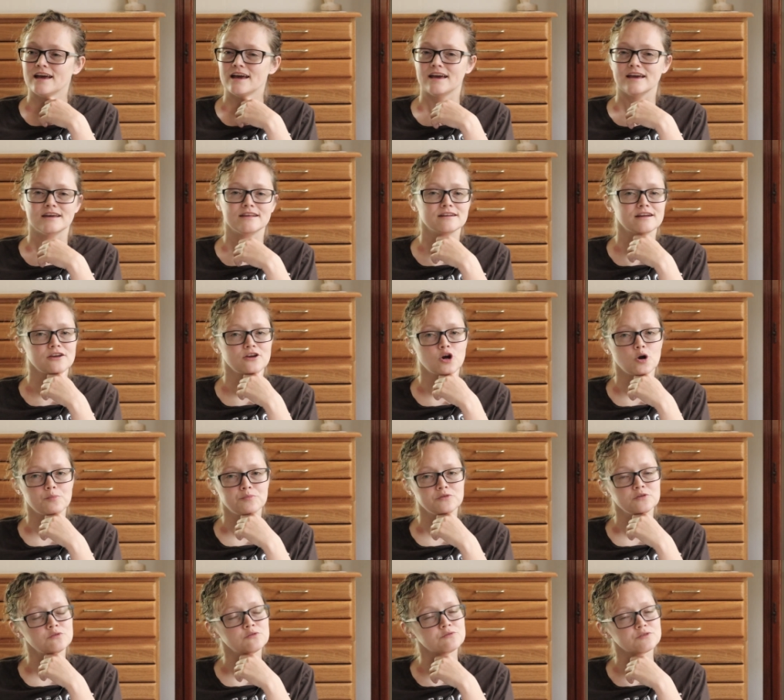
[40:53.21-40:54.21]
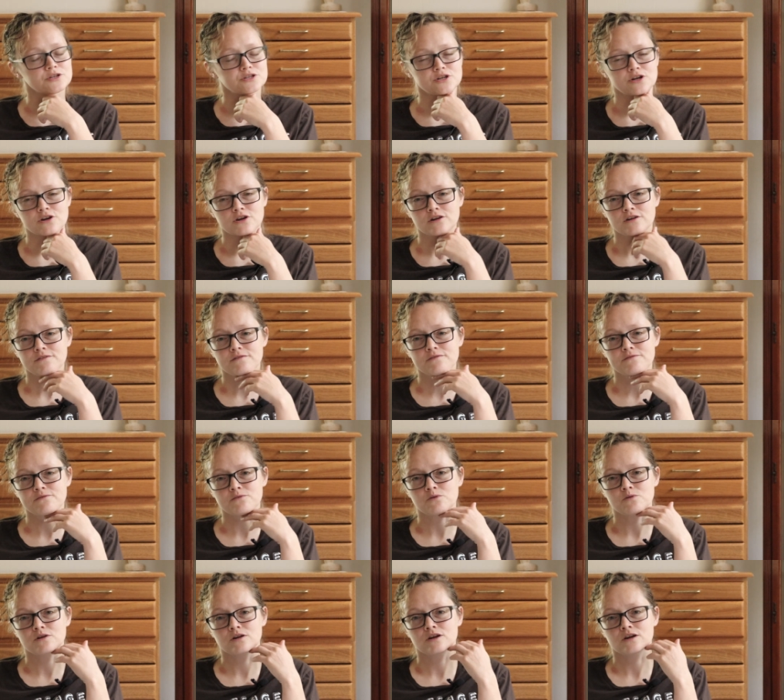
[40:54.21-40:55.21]
And I hope you return
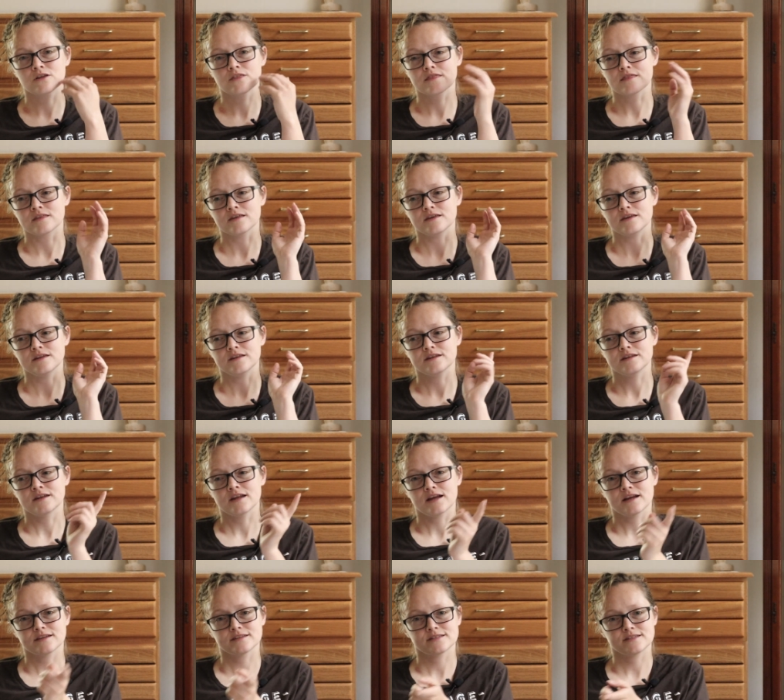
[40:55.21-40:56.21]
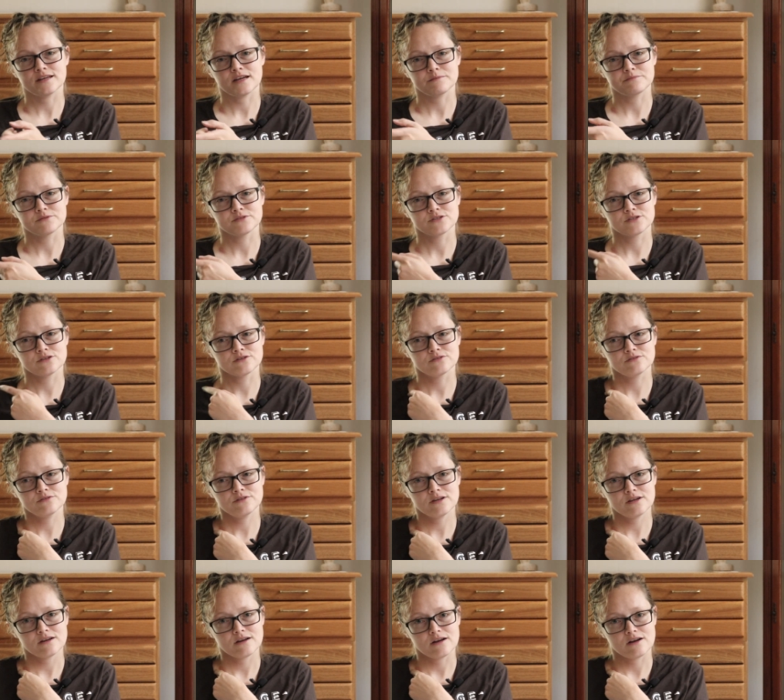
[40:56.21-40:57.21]
for the next episode